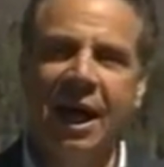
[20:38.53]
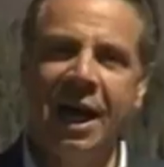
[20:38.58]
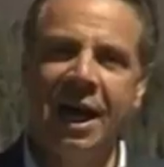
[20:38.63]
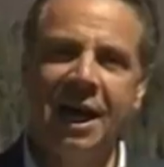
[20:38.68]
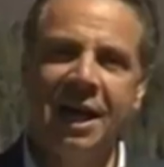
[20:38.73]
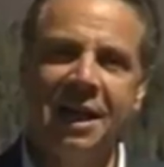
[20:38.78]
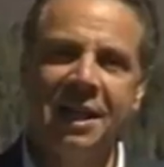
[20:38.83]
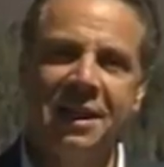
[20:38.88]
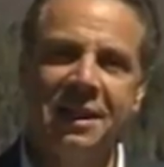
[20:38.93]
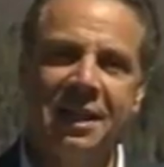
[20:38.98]

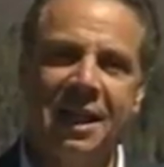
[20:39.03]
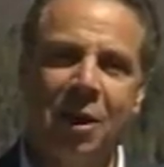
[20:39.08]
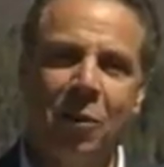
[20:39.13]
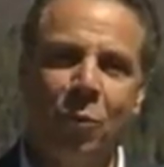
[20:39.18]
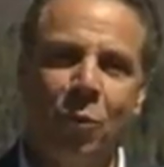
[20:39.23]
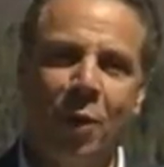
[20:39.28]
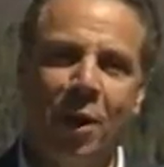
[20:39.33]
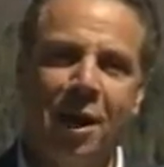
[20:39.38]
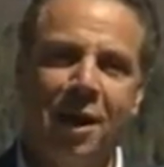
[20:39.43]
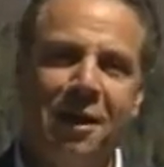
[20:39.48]
That
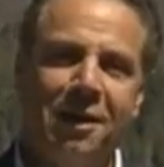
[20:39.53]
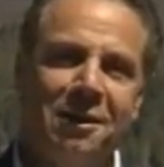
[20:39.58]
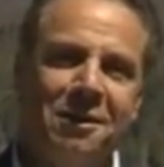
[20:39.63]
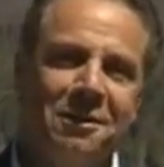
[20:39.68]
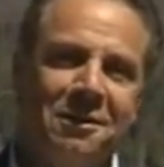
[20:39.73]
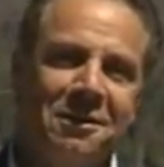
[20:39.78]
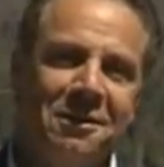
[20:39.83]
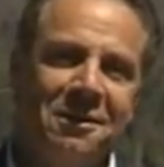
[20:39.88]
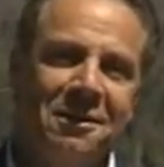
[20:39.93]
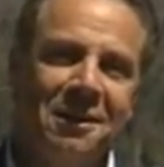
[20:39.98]

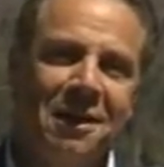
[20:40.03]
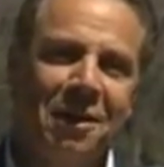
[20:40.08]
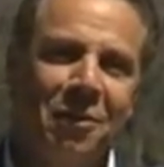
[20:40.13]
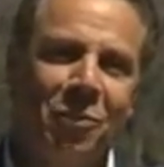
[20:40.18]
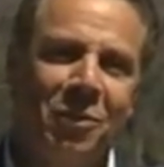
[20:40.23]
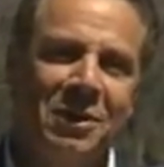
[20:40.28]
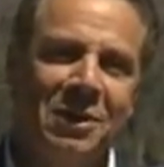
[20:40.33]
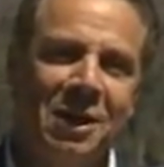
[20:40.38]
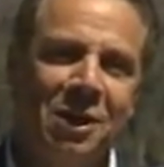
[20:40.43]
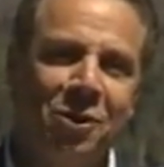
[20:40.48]
when
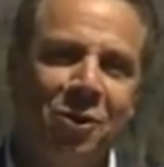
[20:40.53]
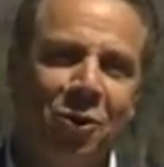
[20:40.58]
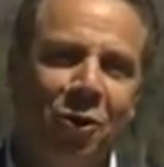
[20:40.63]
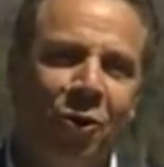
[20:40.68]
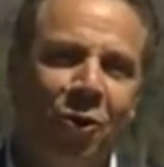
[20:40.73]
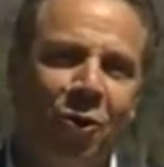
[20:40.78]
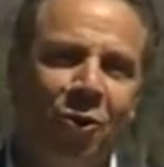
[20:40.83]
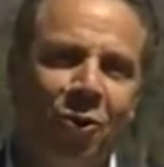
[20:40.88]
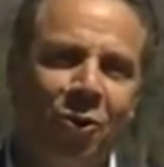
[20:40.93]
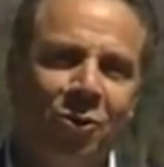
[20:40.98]
they
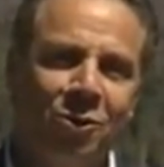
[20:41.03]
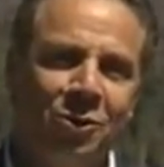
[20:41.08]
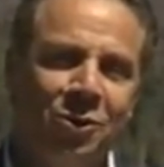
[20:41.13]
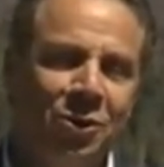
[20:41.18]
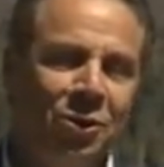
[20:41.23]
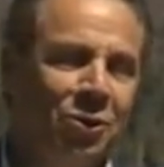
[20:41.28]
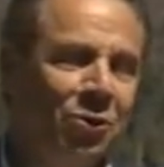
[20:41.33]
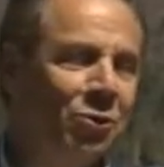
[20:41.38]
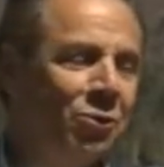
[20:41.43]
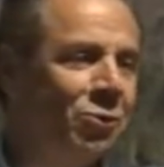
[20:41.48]
call
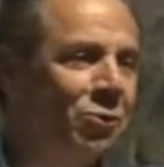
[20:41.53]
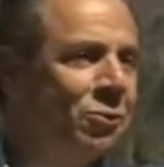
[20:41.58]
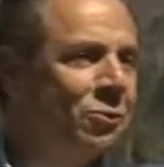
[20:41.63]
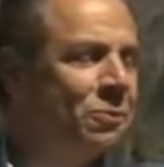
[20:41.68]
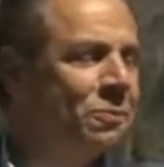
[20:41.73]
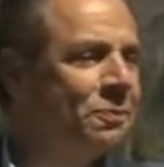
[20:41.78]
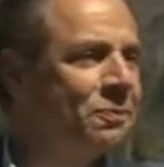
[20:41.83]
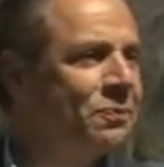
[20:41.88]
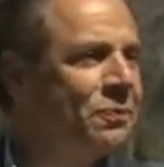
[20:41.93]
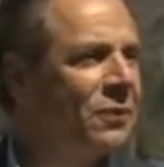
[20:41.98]
you
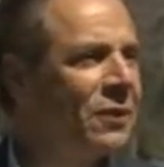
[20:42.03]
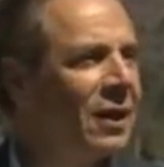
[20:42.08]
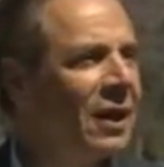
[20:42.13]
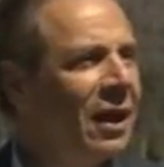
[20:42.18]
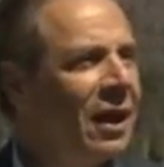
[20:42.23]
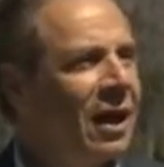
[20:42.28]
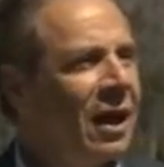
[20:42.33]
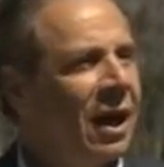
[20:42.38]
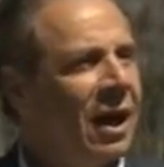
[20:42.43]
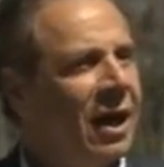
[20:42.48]

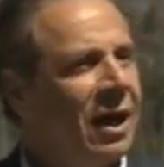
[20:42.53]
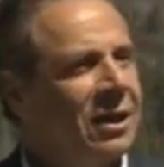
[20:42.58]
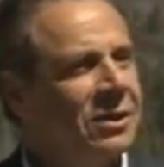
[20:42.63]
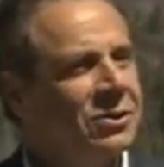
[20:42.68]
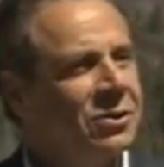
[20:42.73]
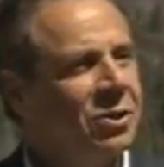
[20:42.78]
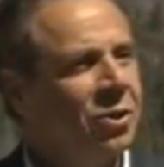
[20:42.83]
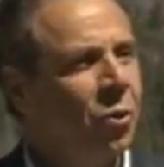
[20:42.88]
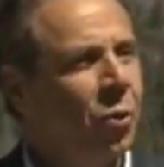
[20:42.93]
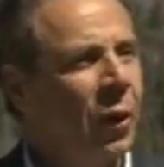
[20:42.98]

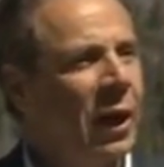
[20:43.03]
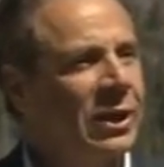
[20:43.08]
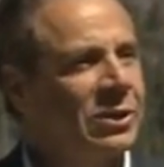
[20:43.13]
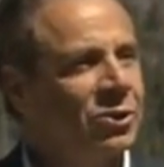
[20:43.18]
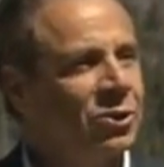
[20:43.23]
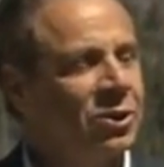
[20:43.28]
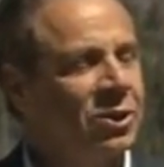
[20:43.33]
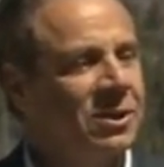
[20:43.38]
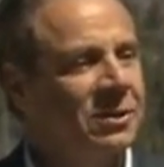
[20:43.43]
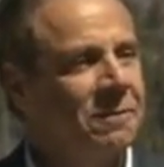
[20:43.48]
to
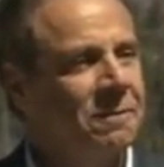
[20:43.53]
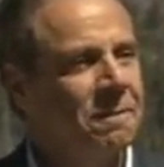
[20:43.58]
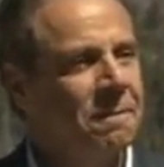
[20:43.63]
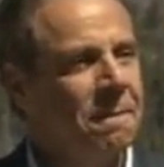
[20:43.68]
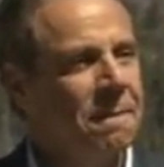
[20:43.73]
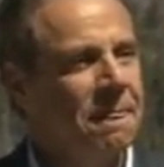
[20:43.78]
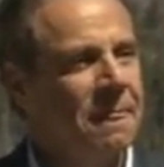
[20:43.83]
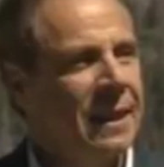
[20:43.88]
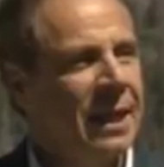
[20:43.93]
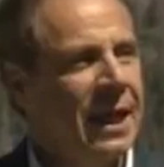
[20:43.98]
question,
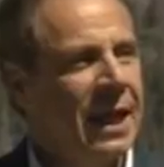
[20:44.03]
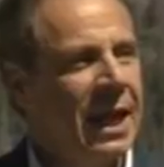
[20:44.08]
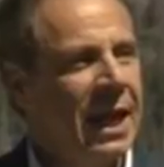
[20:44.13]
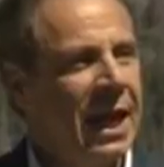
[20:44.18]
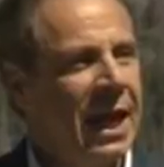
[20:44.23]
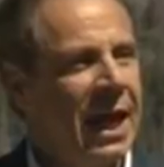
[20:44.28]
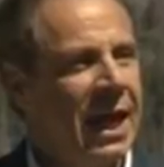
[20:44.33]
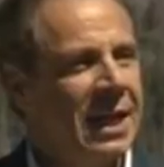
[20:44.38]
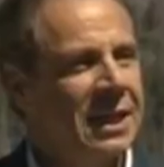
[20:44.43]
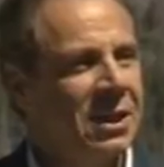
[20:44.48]

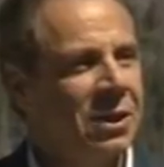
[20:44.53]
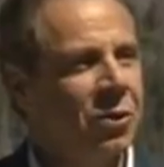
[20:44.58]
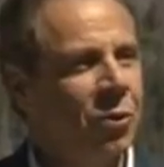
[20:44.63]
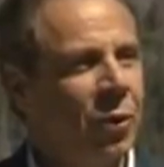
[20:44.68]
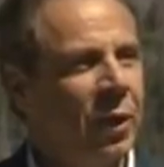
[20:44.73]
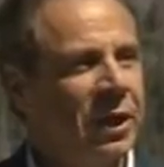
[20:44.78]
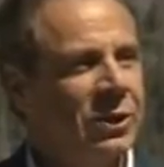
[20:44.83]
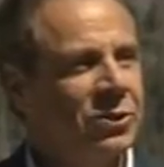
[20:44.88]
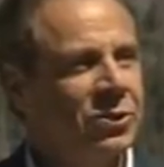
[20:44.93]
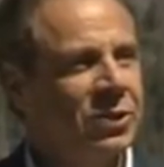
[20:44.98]
and the
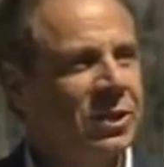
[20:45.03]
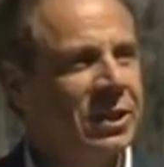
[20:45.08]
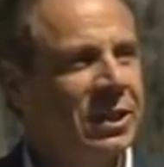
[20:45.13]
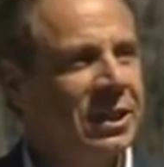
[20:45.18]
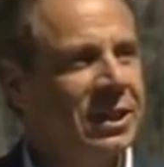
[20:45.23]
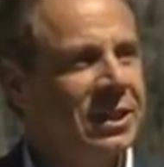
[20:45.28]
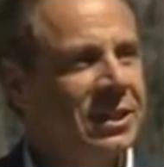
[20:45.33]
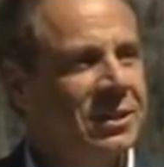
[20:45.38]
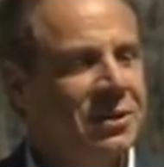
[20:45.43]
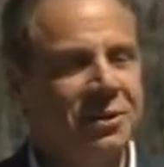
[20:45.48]
question
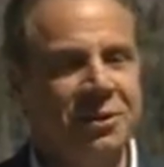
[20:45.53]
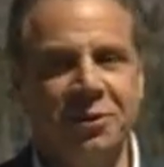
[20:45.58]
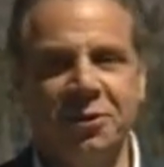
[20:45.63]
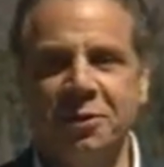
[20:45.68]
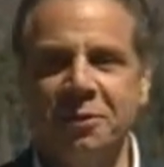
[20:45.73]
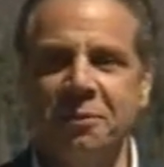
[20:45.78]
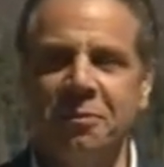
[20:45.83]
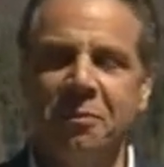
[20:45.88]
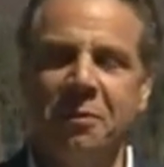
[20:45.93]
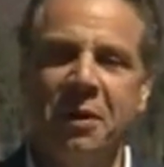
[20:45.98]

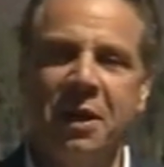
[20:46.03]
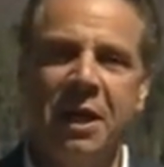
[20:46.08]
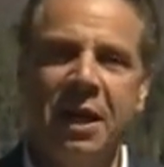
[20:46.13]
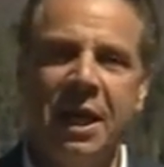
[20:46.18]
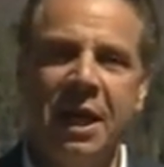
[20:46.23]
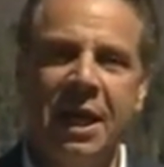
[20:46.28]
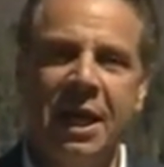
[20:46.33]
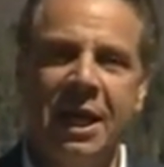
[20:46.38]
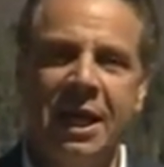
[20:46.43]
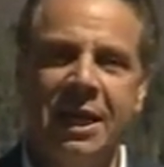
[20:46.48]
is
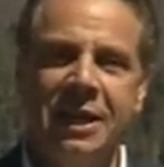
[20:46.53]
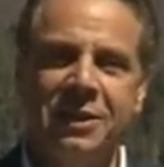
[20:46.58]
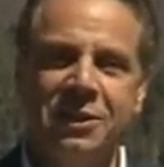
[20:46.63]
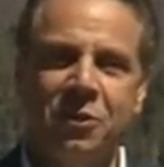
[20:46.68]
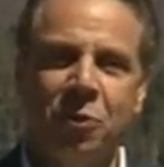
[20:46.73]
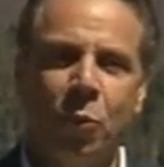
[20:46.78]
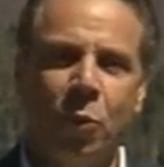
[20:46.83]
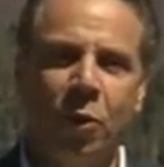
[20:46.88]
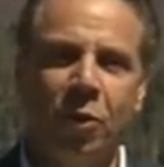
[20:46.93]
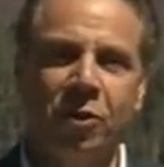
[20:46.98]

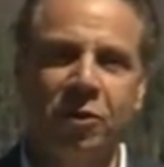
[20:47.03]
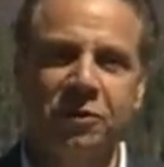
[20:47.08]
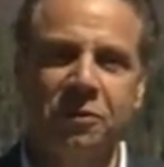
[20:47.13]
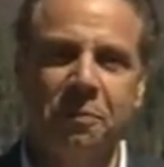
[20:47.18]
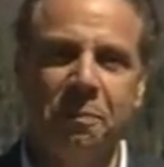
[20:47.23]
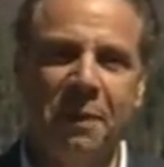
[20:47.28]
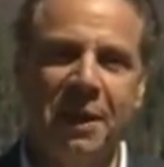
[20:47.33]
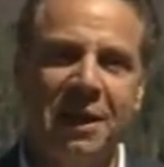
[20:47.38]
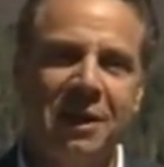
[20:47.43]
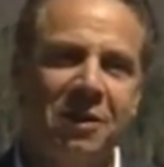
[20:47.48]
the
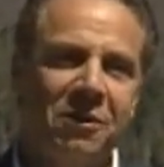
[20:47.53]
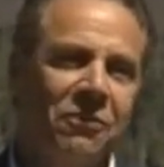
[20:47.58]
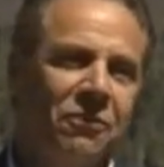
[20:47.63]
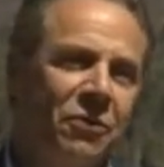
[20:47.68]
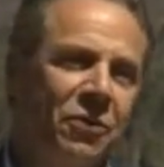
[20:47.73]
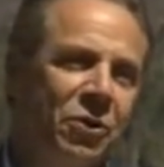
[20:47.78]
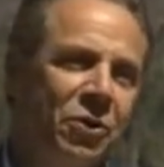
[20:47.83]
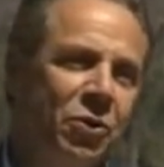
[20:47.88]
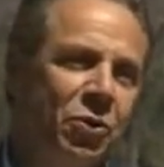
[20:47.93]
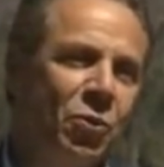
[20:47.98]
world better
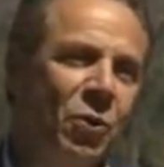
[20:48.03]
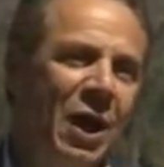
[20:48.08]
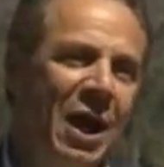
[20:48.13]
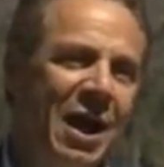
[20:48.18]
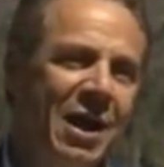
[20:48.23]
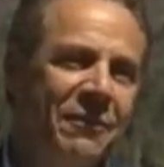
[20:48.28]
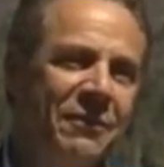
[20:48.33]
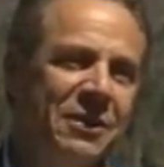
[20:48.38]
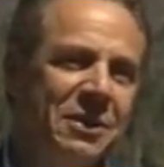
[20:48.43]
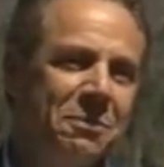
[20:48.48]
for you
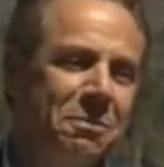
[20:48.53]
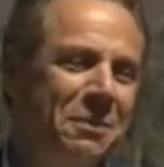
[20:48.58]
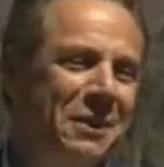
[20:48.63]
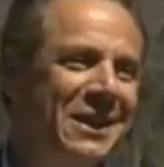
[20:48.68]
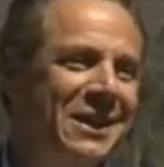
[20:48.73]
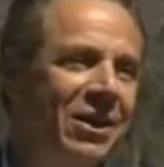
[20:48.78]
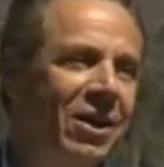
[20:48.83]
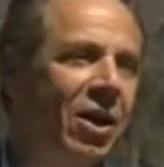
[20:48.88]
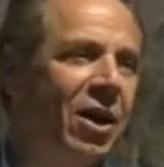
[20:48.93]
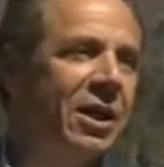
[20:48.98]
having
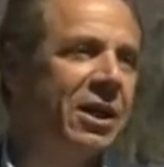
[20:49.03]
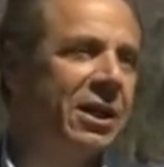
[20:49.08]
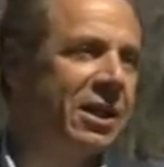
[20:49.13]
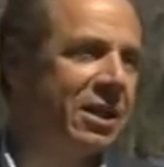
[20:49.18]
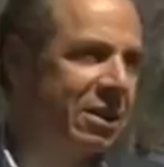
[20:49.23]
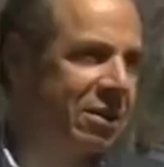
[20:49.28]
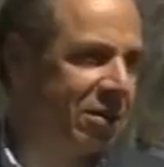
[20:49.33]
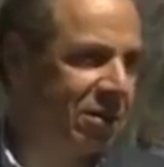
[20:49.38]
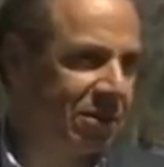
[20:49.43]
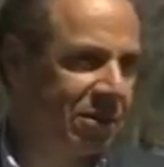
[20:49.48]
been on
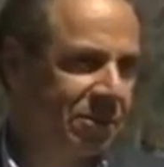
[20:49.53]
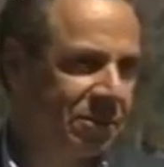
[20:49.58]
it?